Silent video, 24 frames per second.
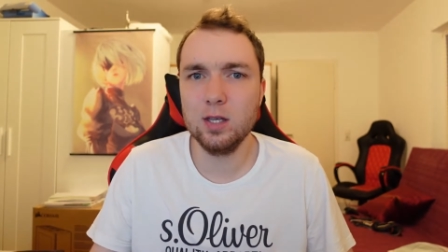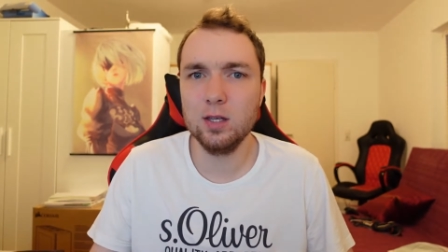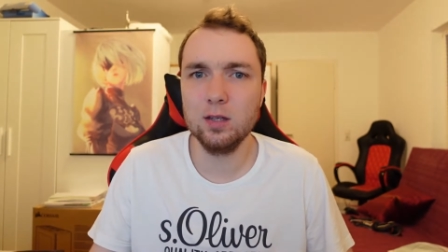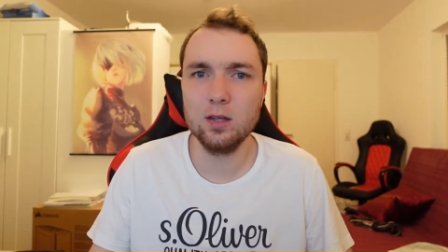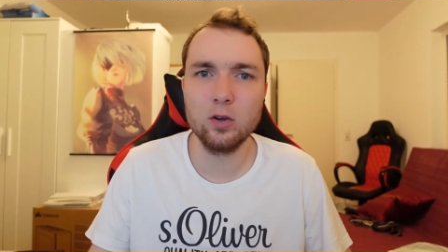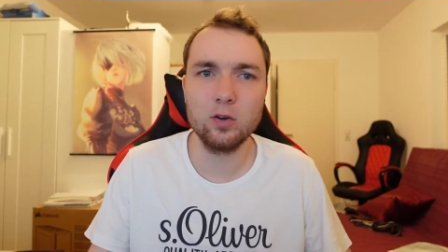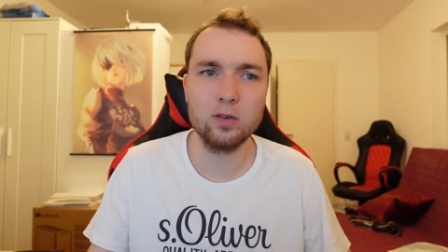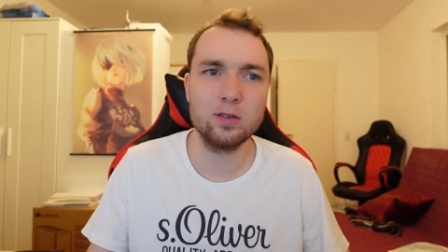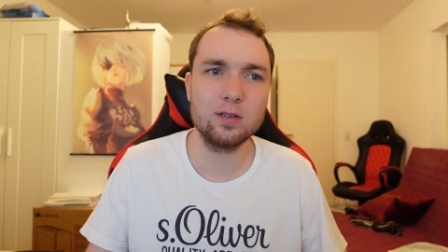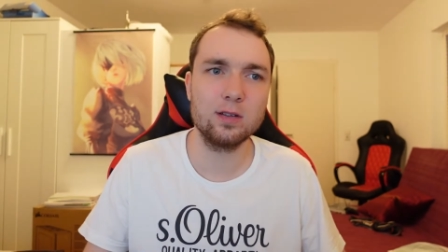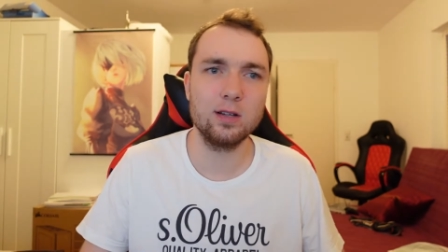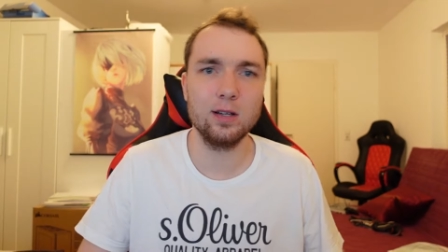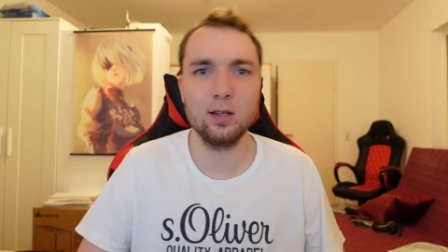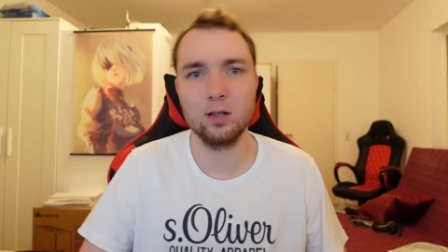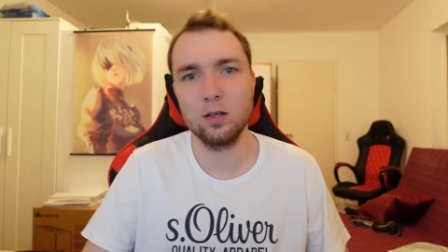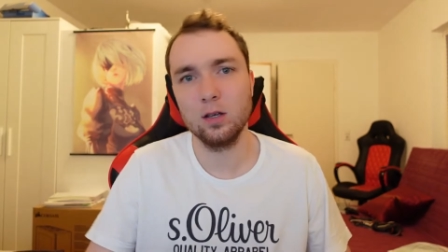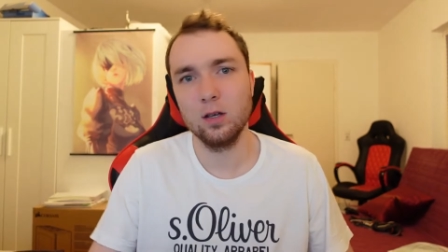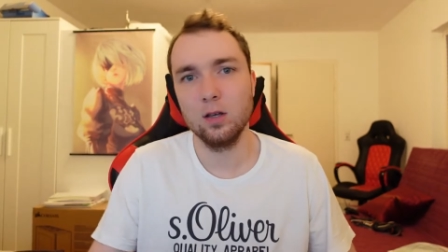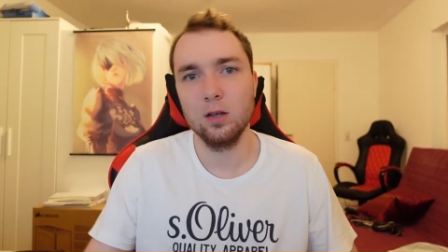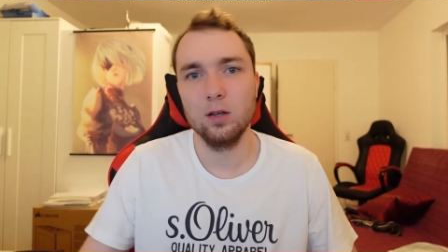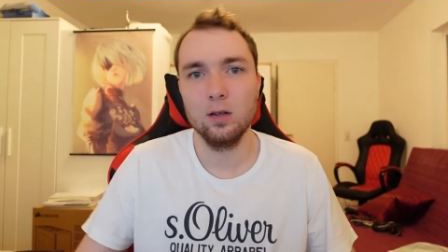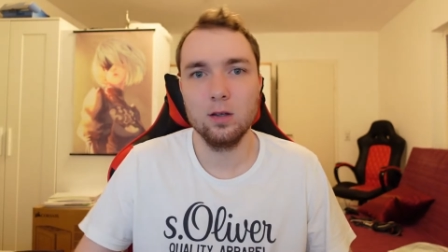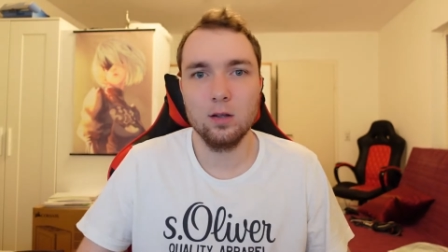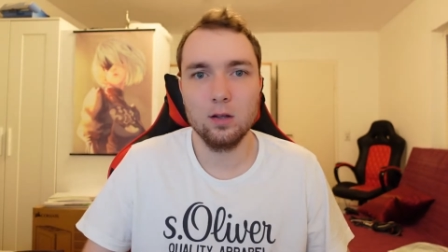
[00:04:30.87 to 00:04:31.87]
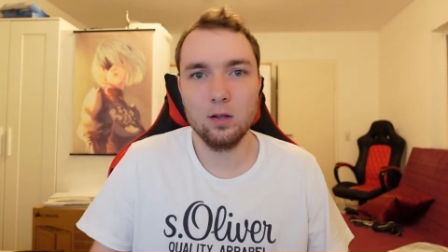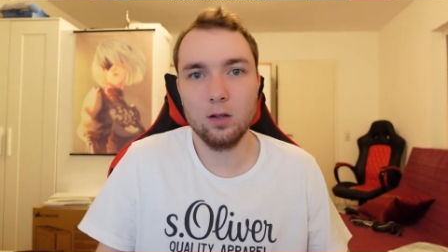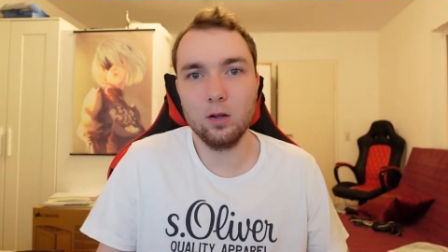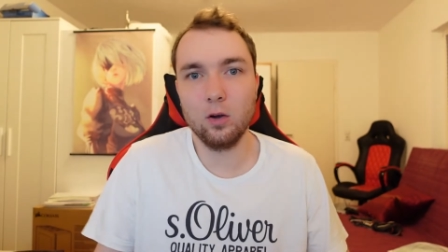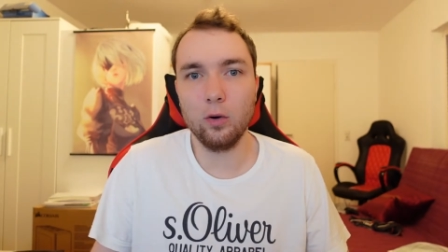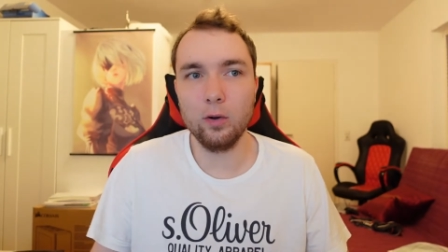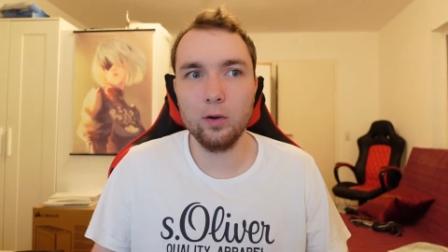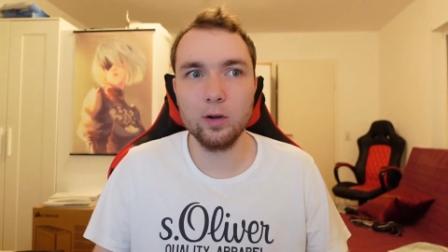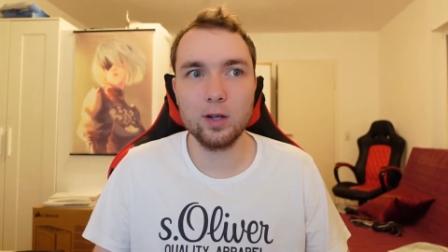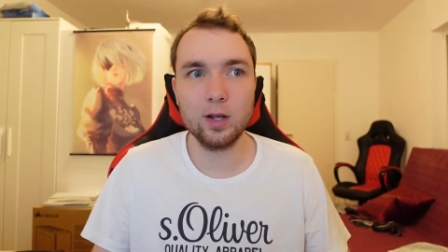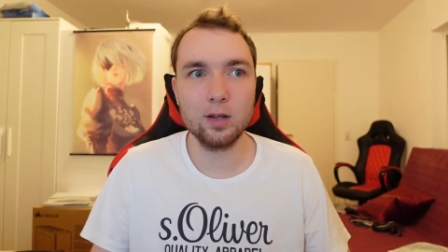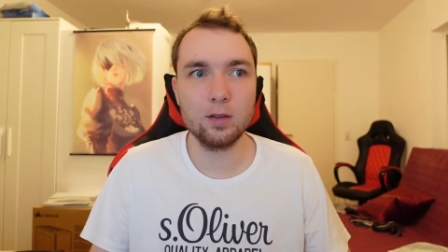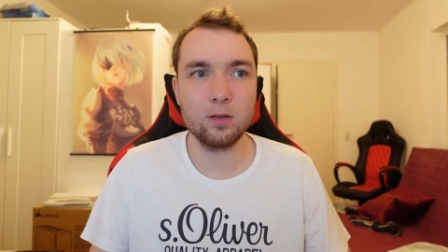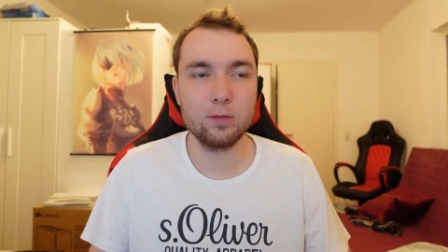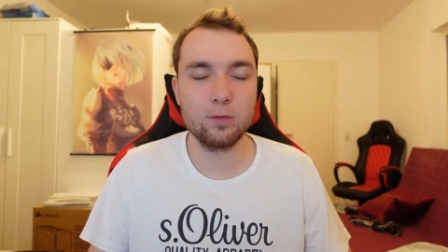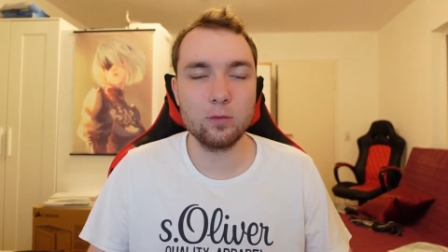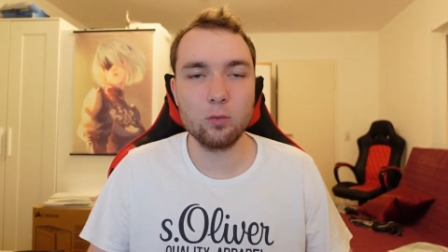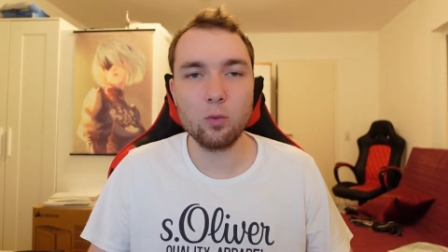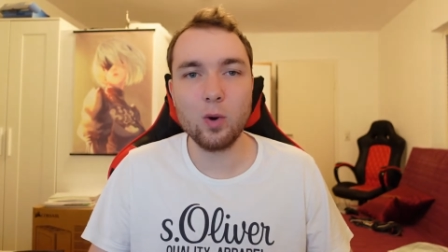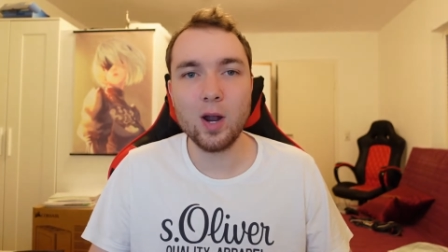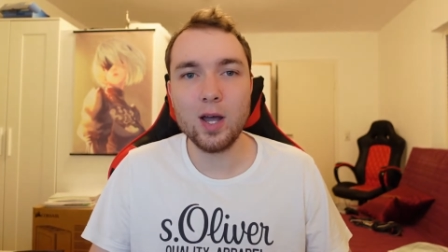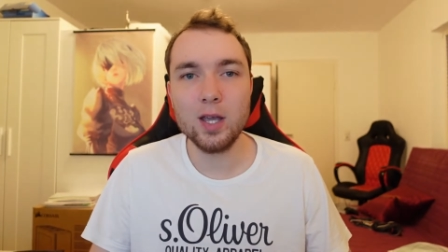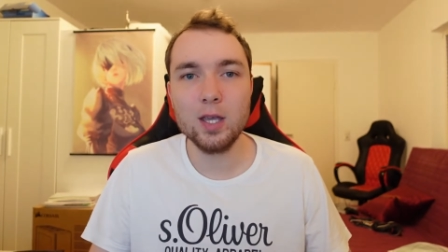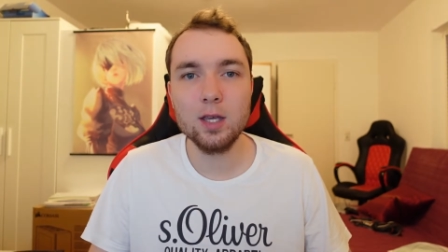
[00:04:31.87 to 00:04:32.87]
there's like all kinds of
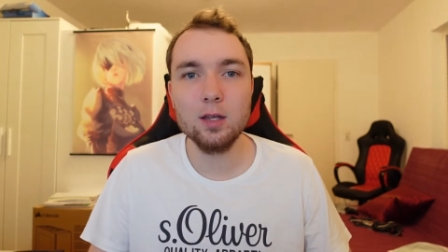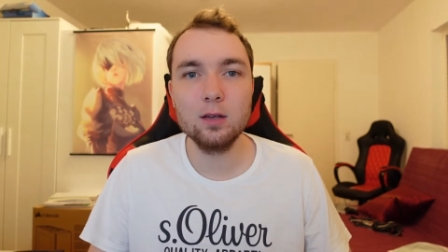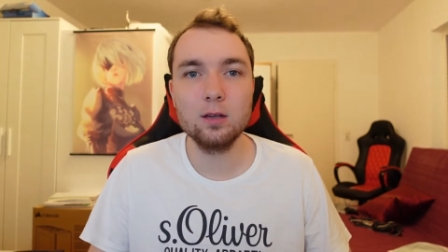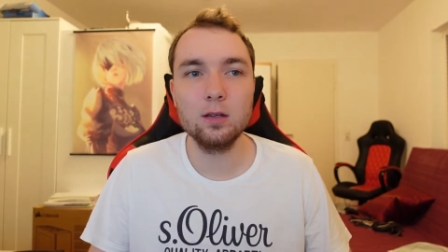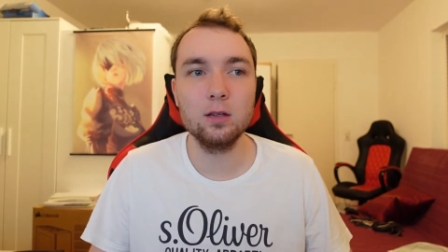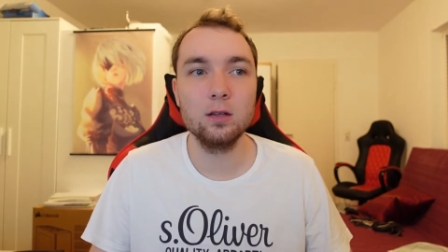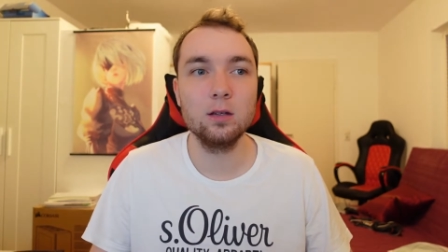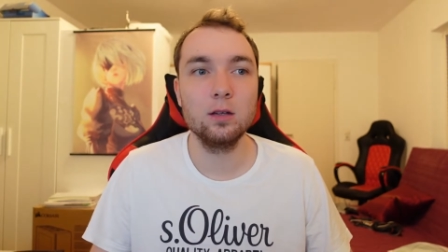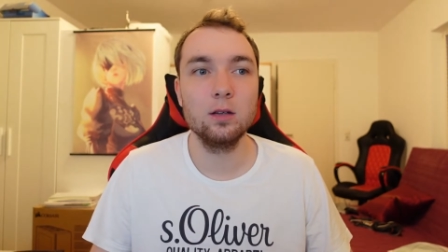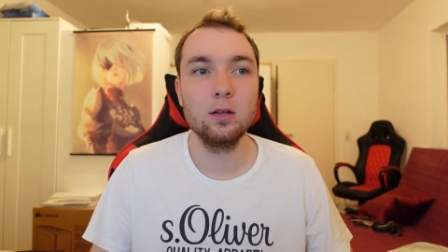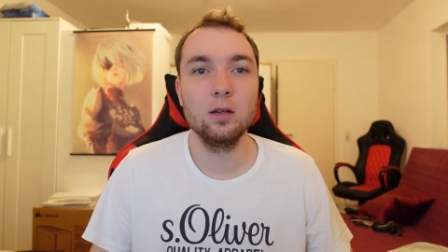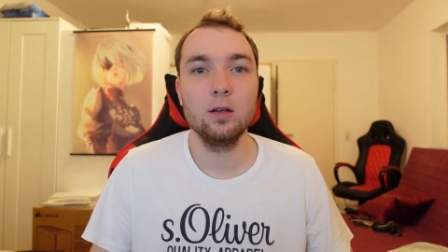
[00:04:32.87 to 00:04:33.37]
variety.